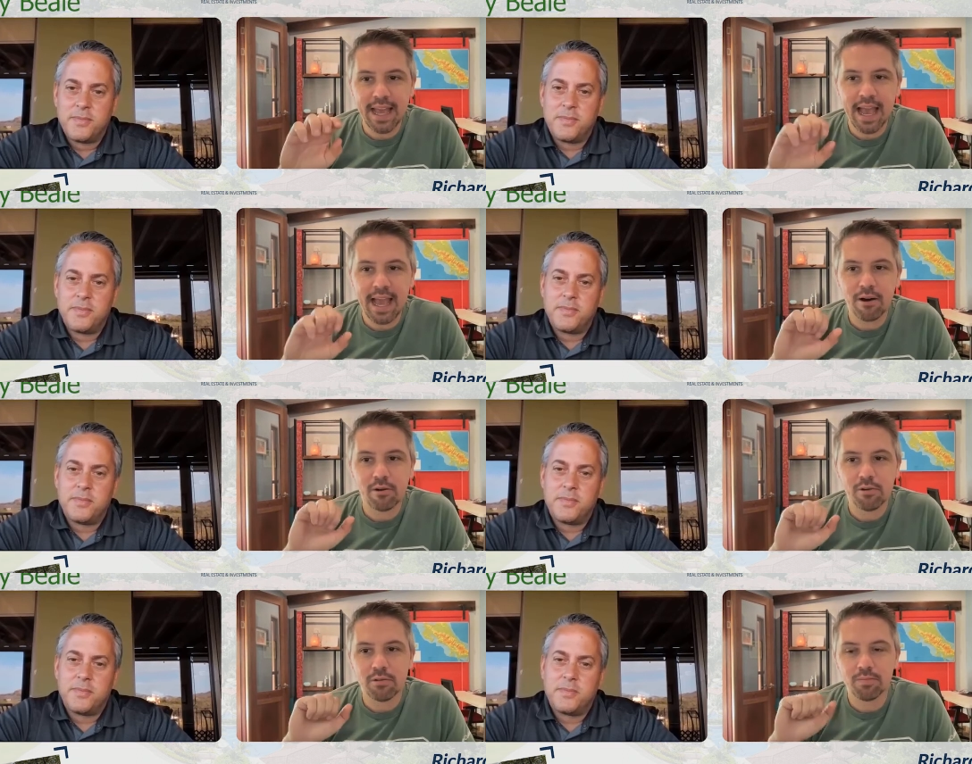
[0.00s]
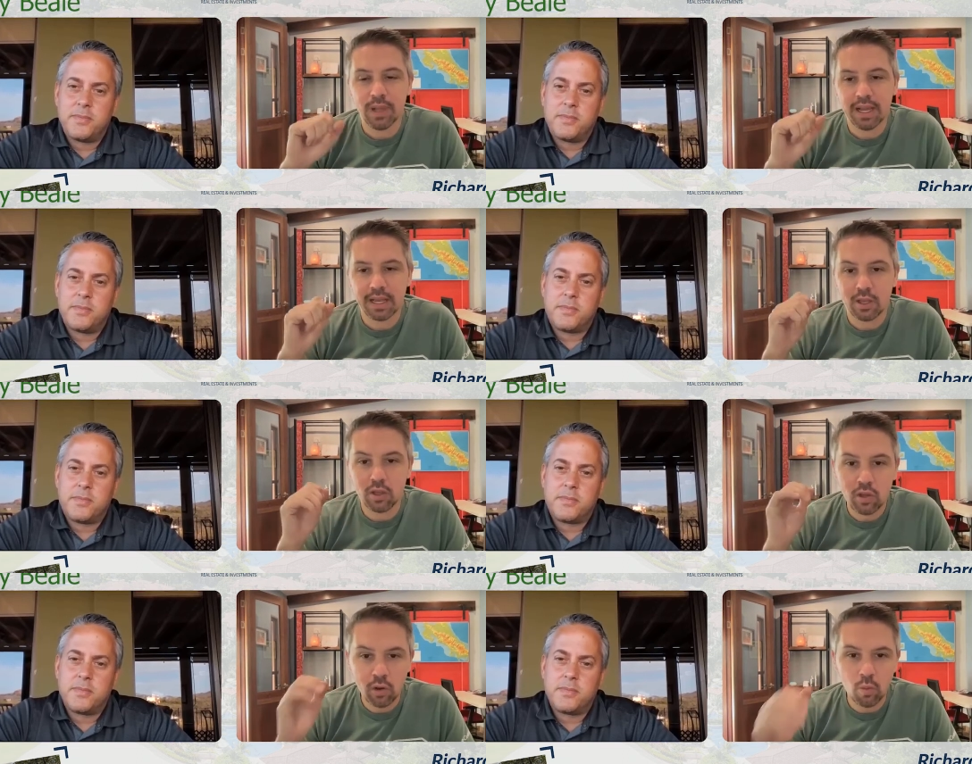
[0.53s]
Speaker 1: how
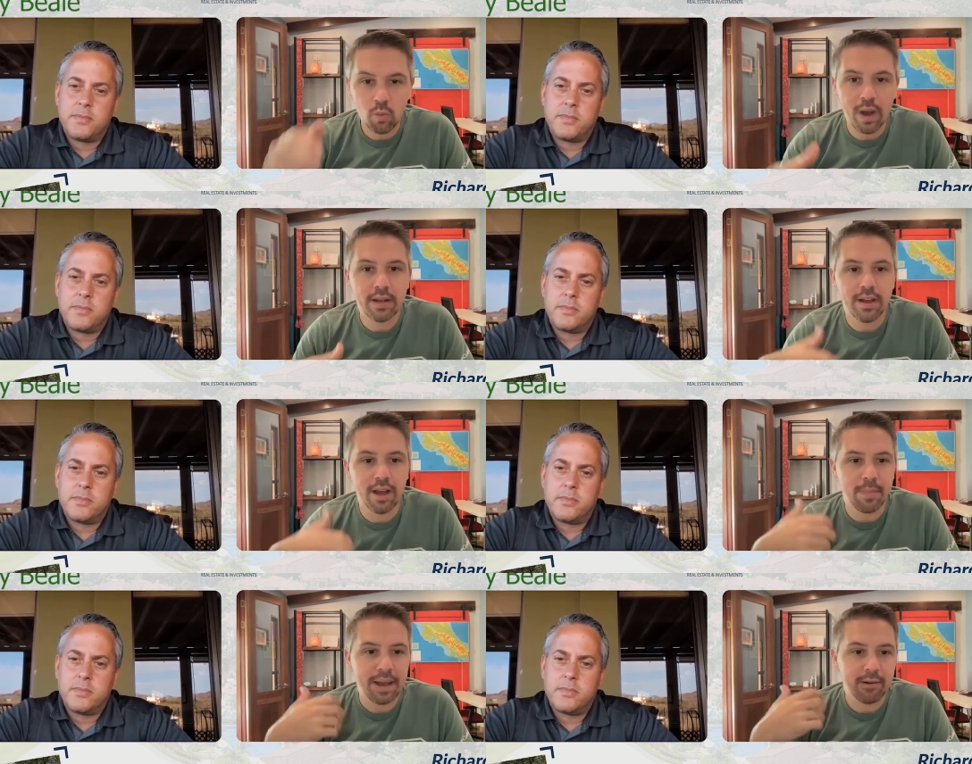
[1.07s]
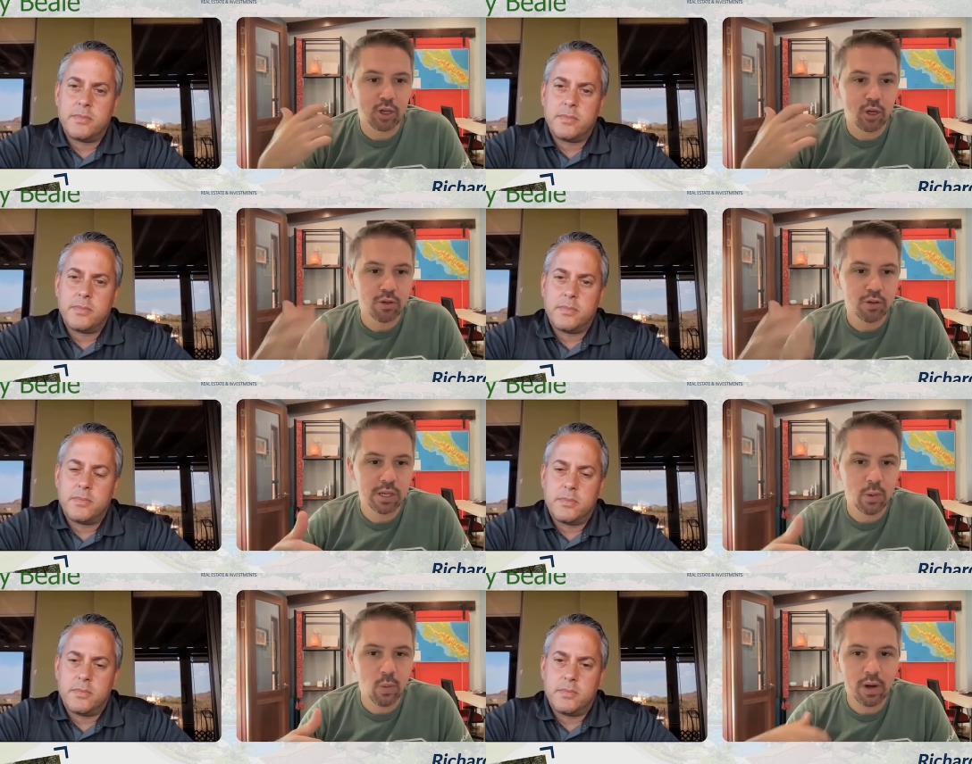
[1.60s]
like you went about
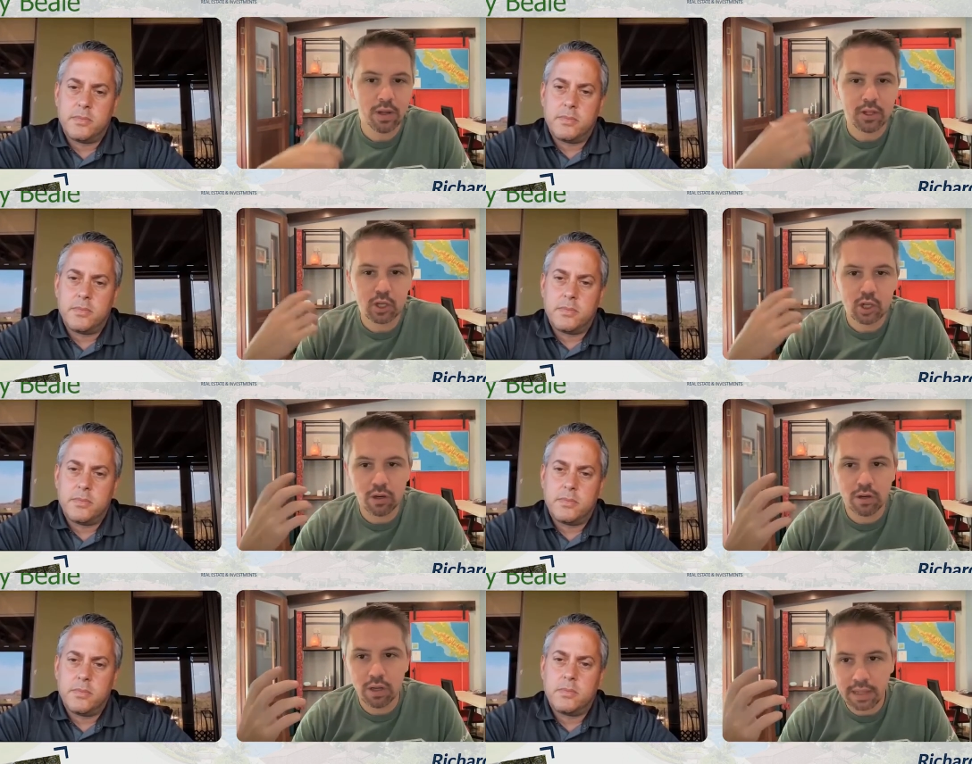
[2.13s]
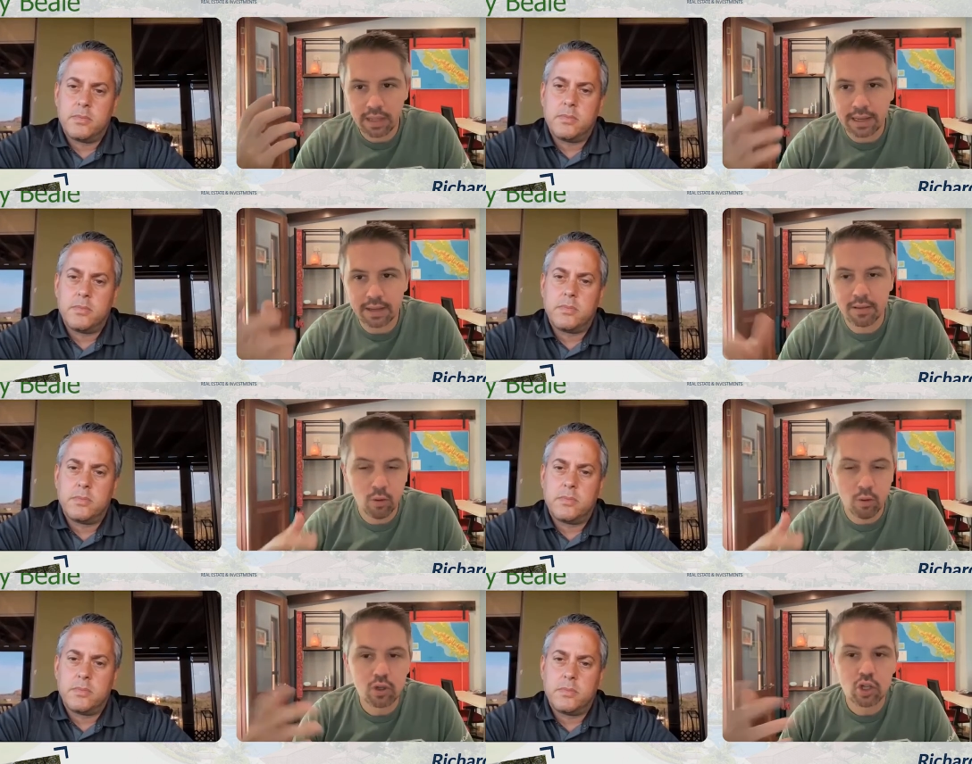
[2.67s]
choosing one the journey
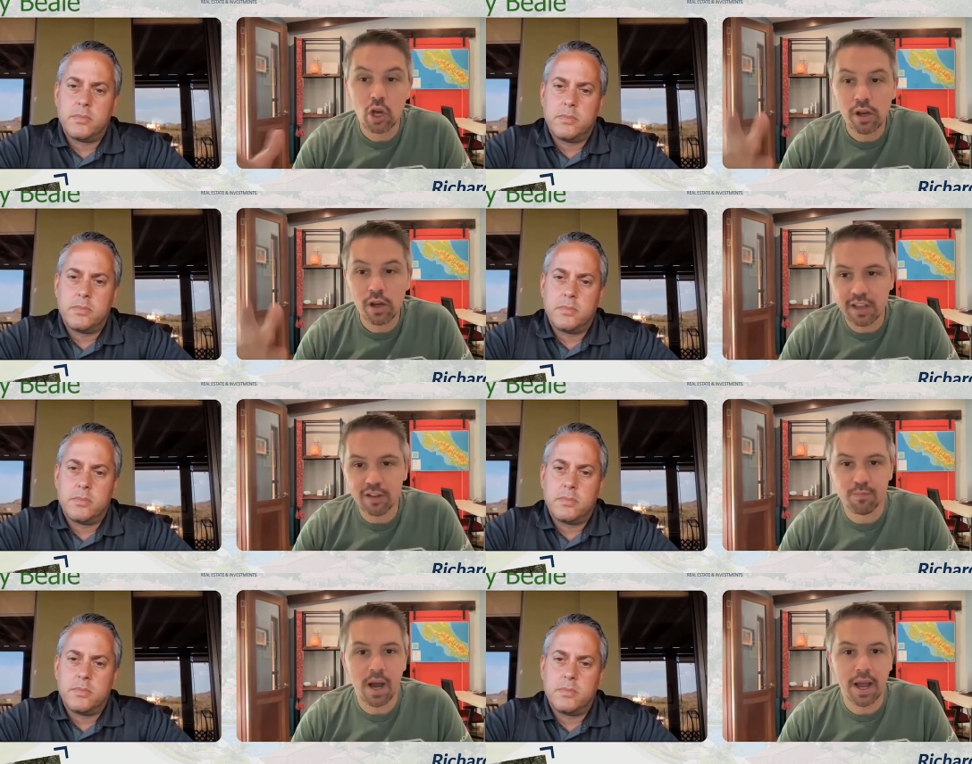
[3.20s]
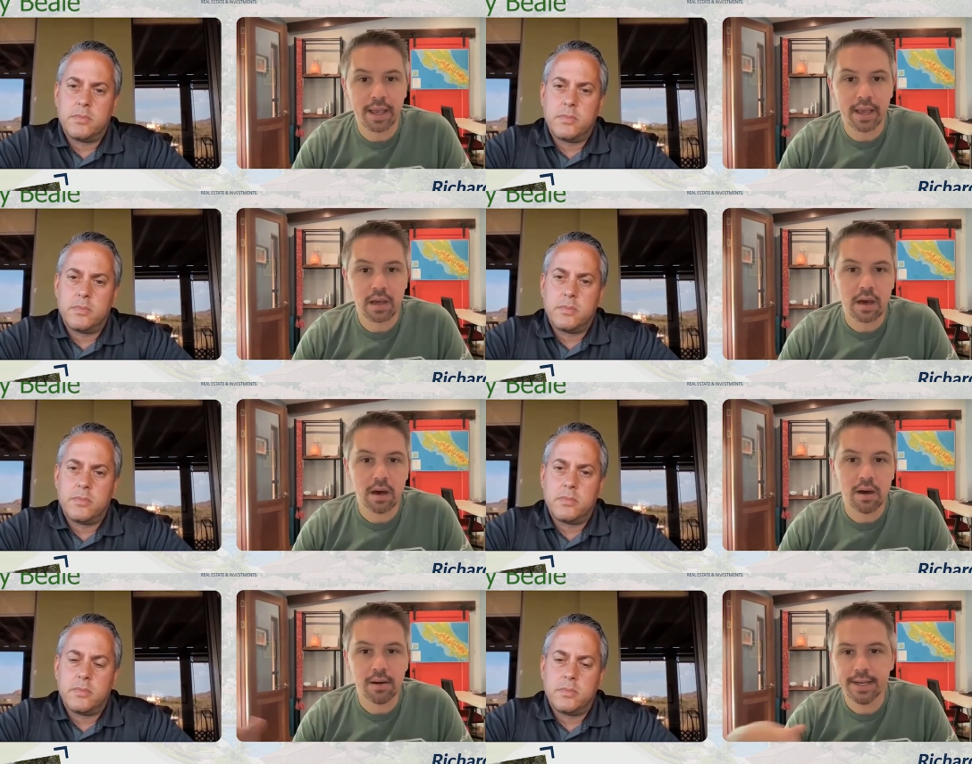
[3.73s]
like your journey of buying
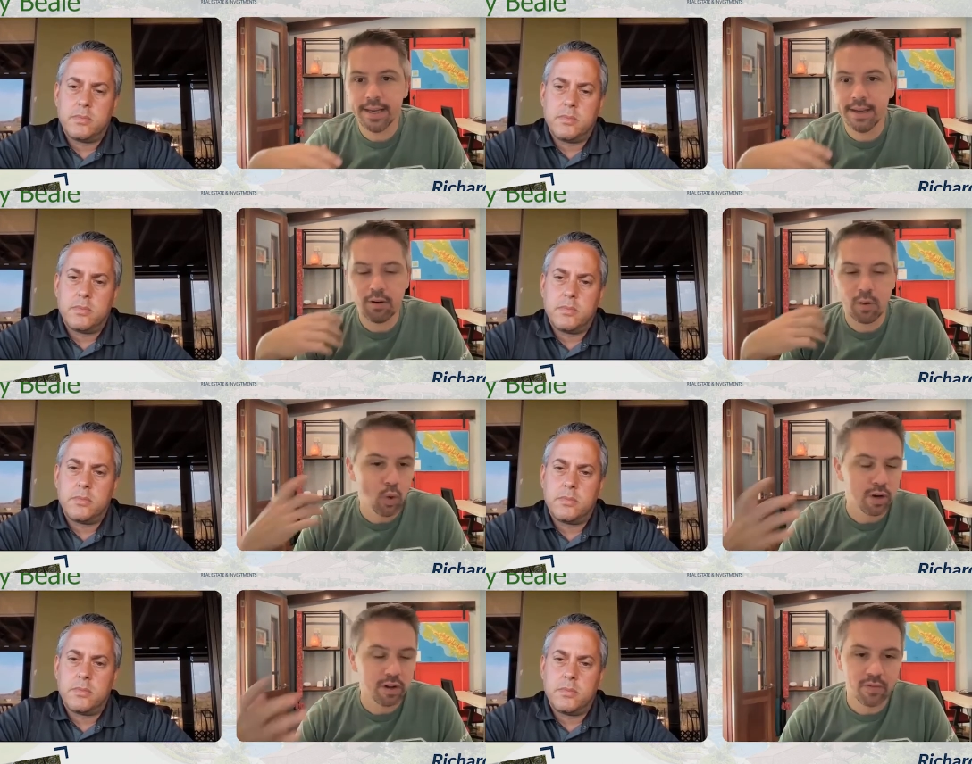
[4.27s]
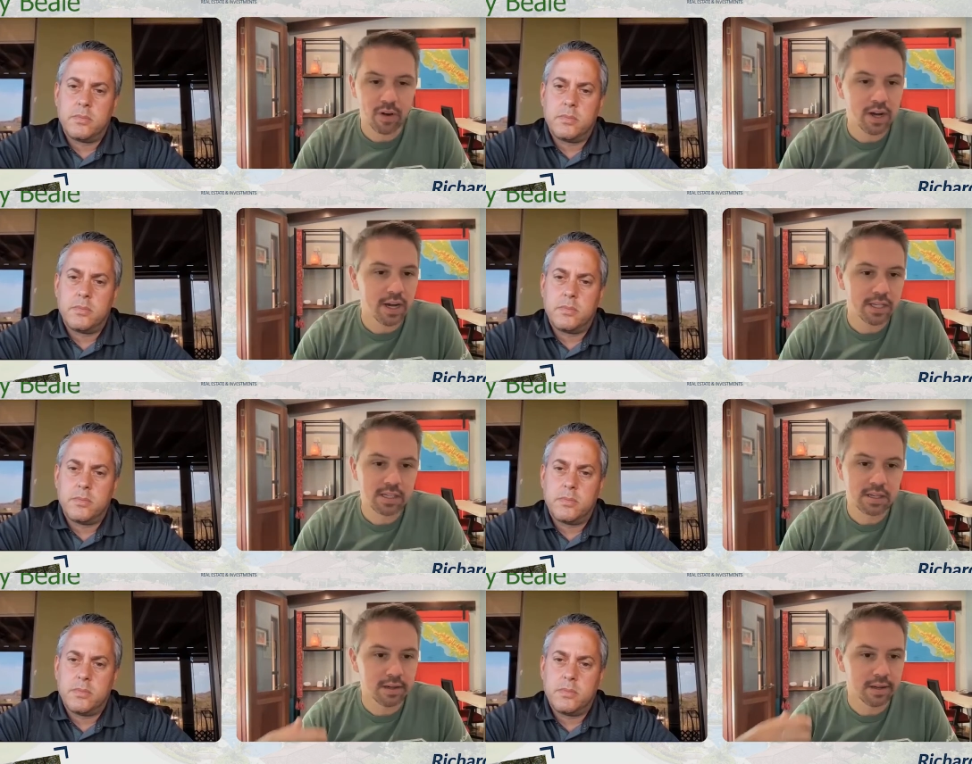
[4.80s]
a car here and what
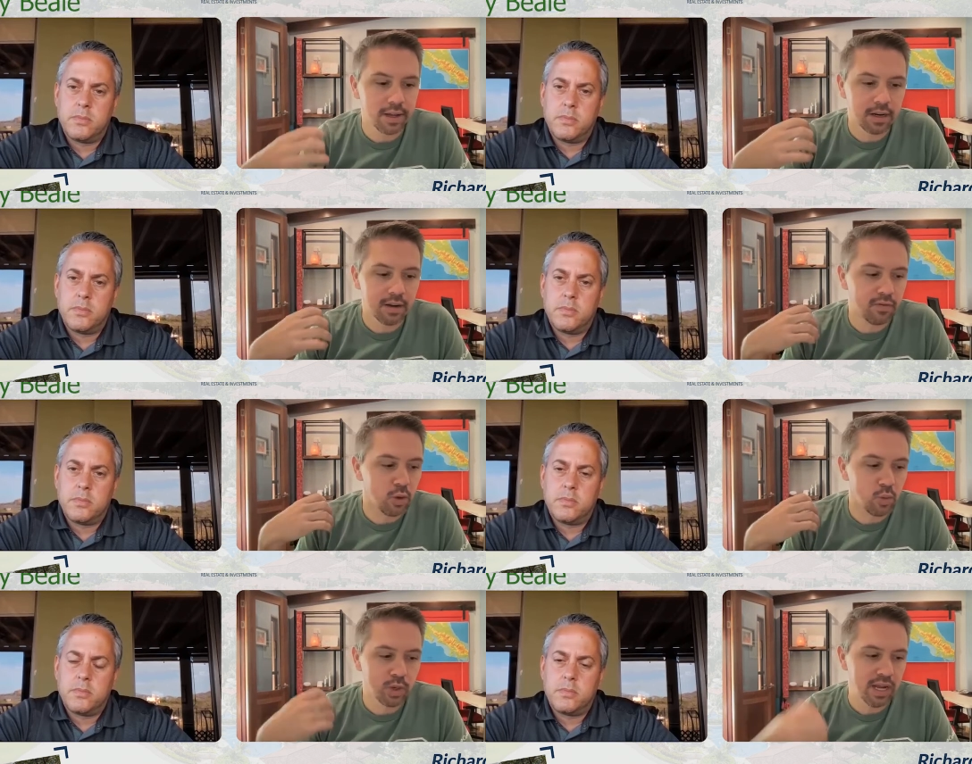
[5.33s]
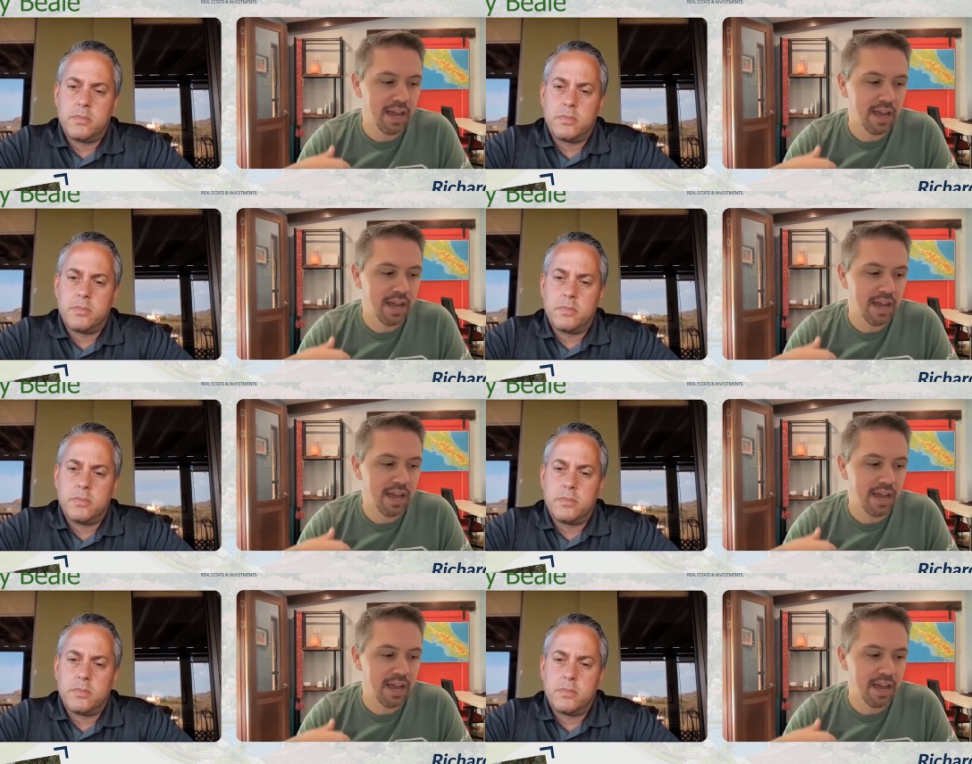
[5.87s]
advice and kind of you would